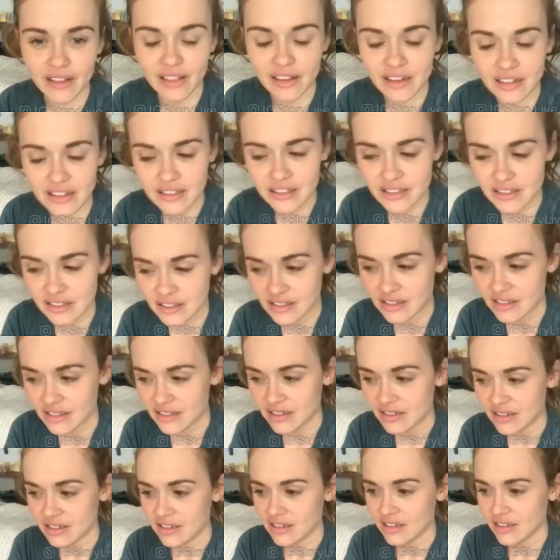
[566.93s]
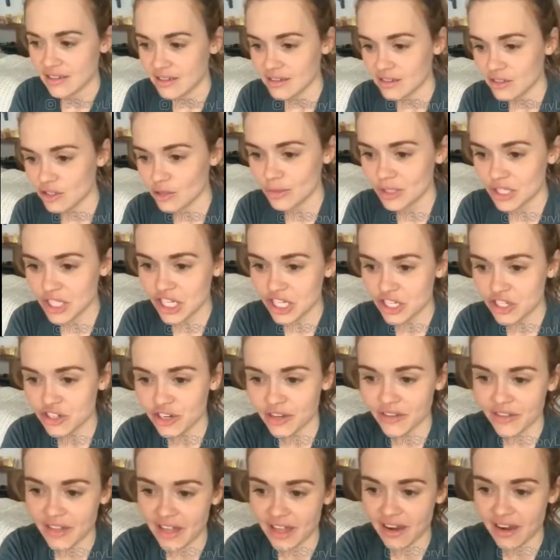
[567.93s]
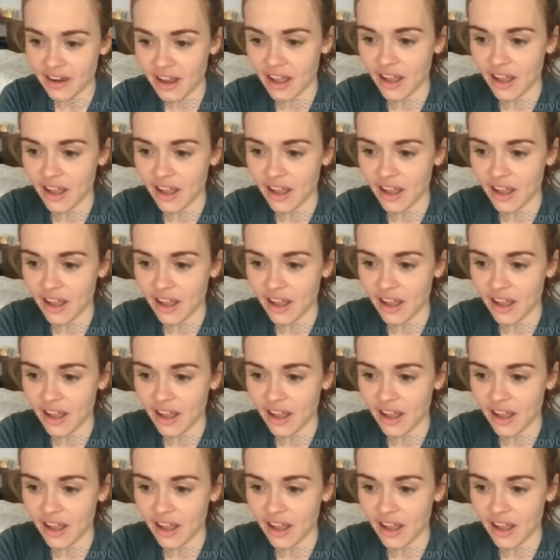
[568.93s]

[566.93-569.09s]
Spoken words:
There's so much history that